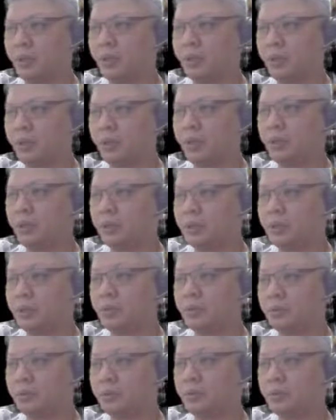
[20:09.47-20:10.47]
Okay,
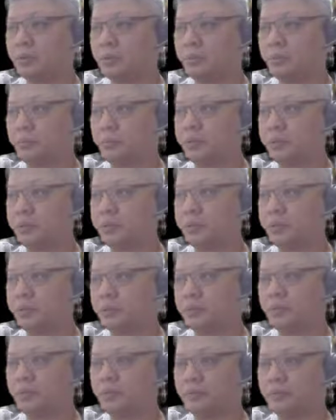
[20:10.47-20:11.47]
this was the
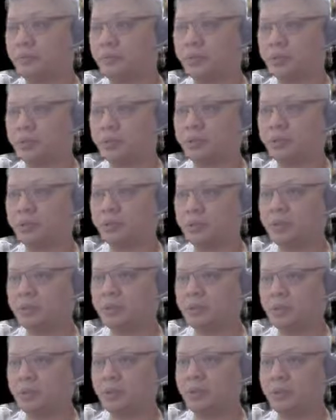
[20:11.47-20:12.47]
position of
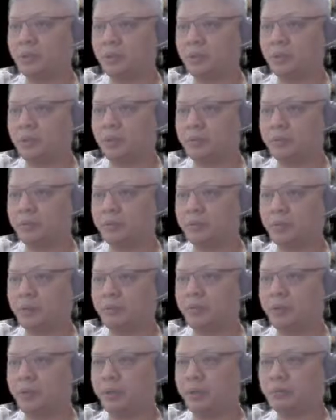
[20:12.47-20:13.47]
discussion,
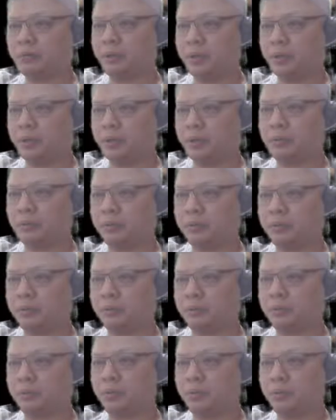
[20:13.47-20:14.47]
whereby red tried
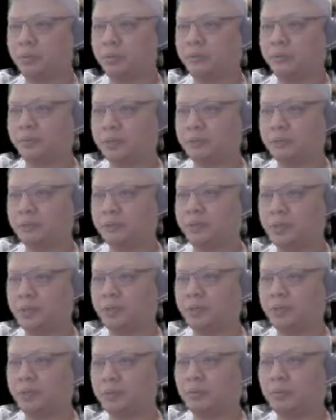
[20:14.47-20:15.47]
to pull off
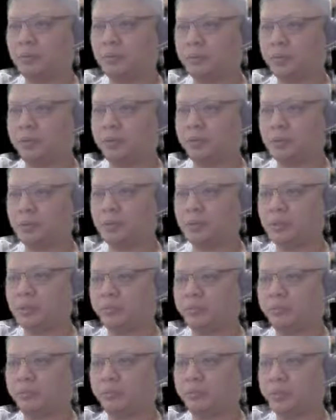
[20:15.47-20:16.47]
something
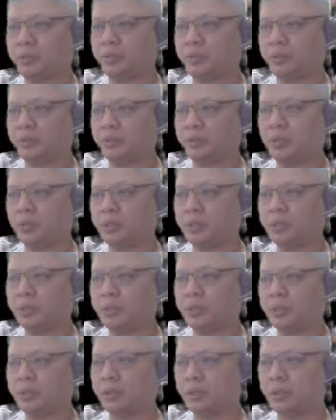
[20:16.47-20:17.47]
with e7 plus
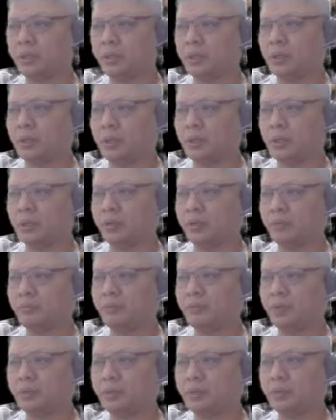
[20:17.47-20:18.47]
9.
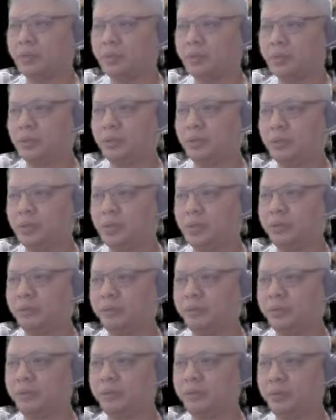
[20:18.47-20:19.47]
However,
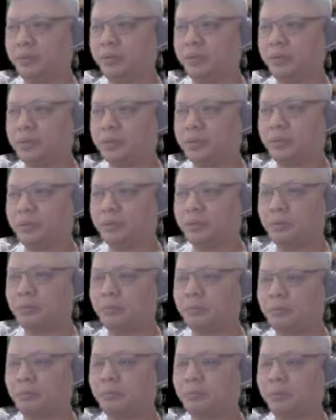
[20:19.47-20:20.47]
in the first
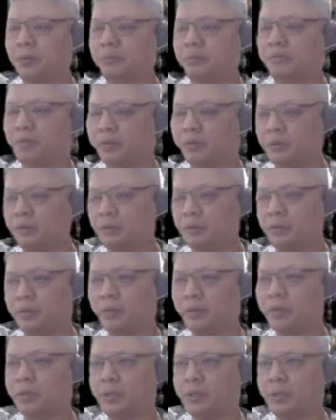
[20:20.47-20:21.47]
variation, black
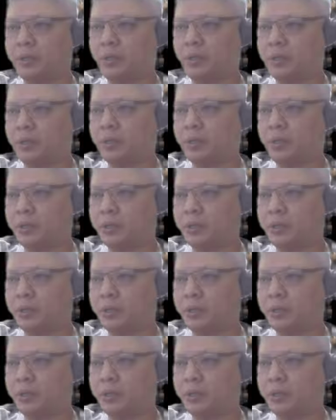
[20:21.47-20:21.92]
fell for it